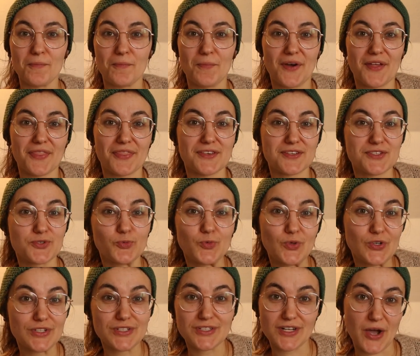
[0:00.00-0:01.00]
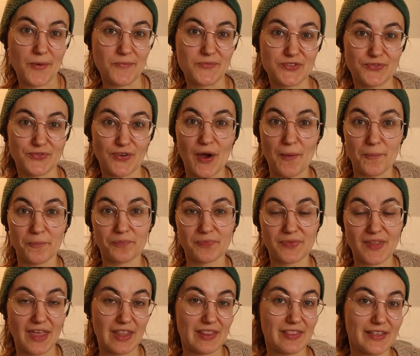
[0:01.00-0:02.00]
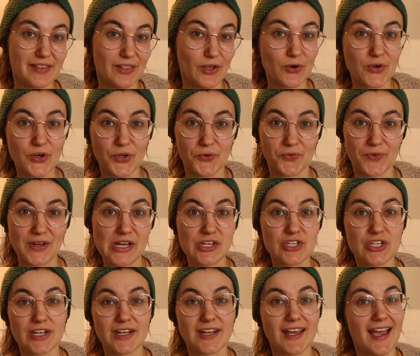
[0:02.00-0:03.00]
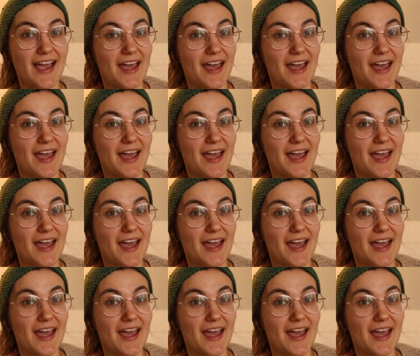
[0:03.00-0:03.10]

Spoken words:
But this wool comes from the local region,